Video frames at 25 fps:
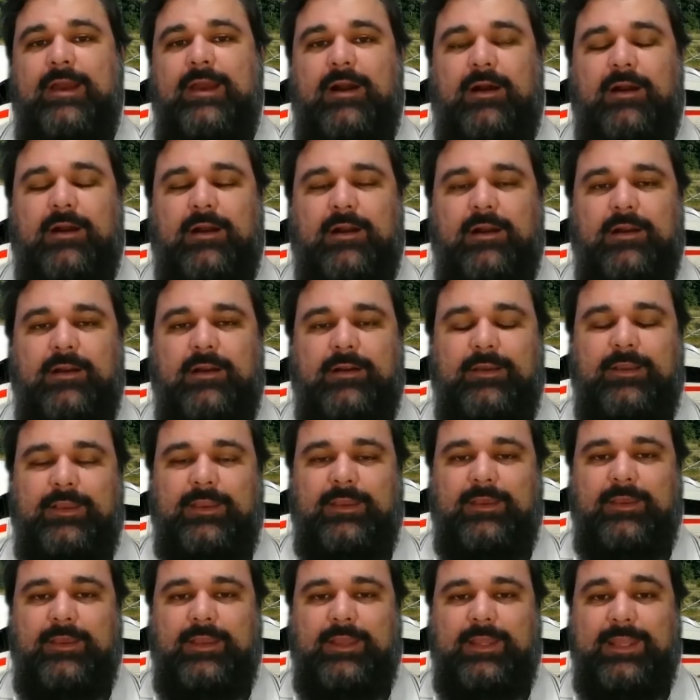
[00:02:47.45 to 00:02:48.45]
are
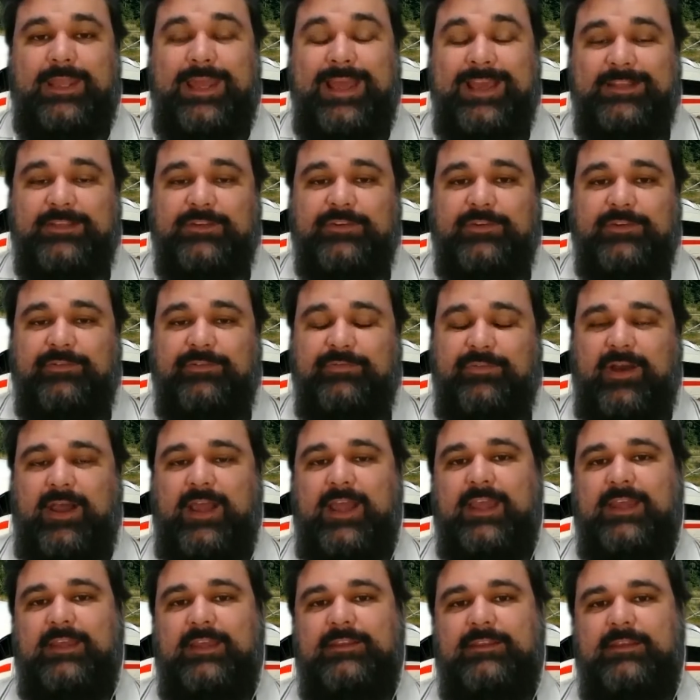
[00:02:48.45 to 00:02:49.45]

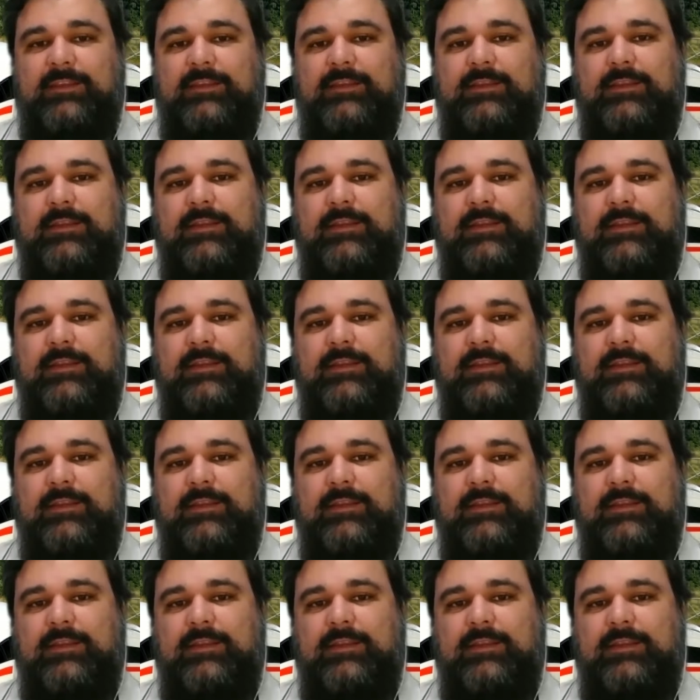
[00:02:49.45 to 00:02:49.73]
electrified.